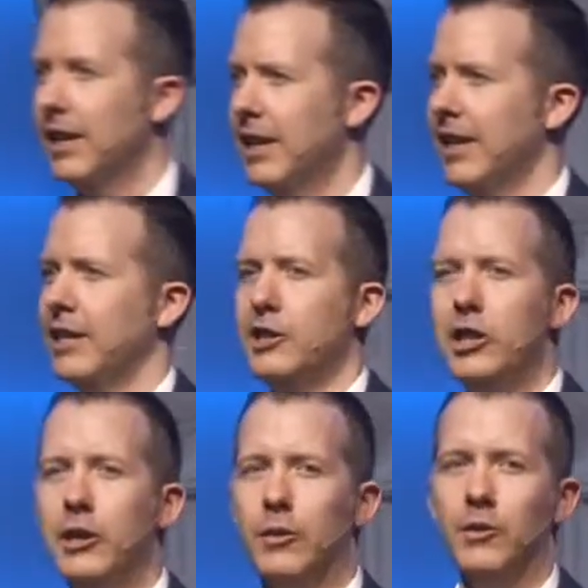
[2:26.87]
is
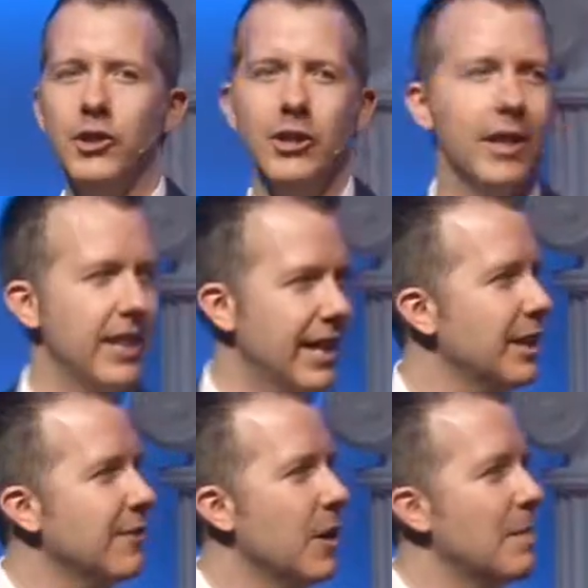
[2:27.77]
huge. Thank you
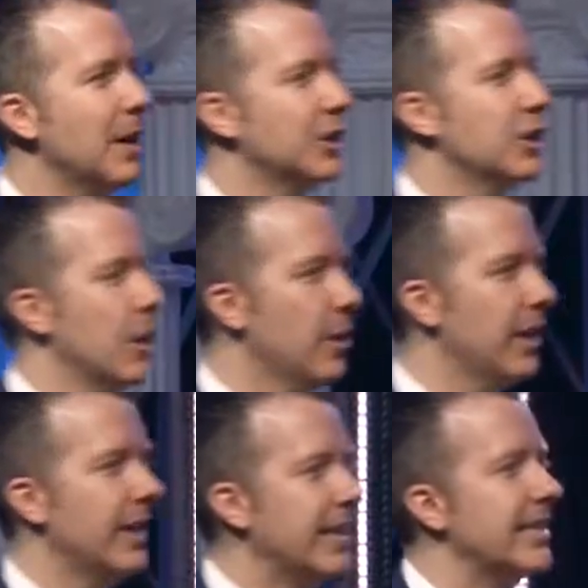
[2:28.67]
very much, and know that
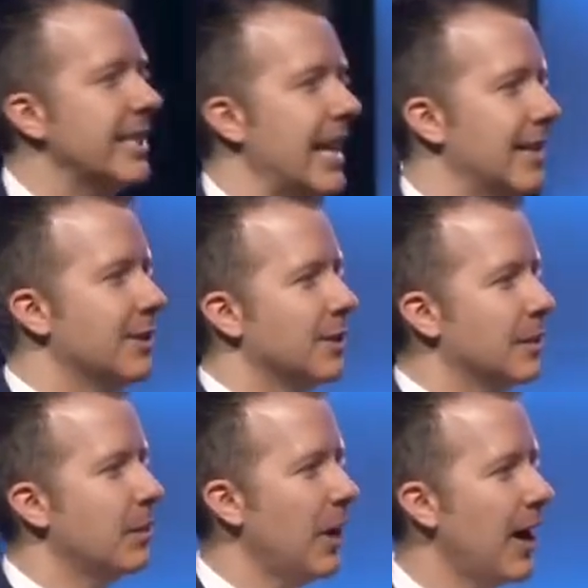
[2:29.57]
it is an answer to
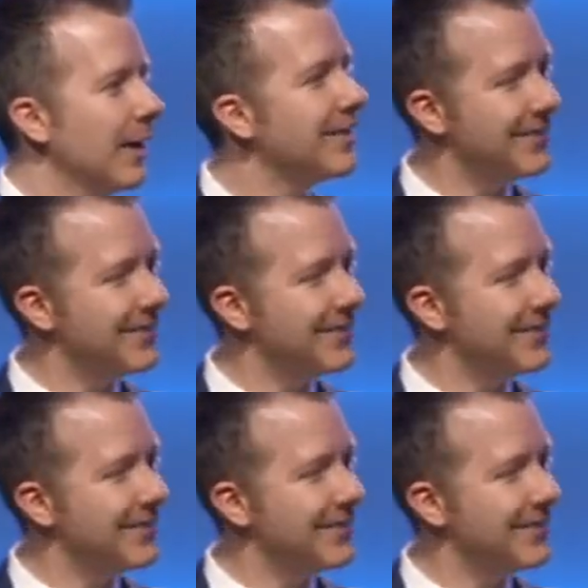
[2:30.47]
prayer.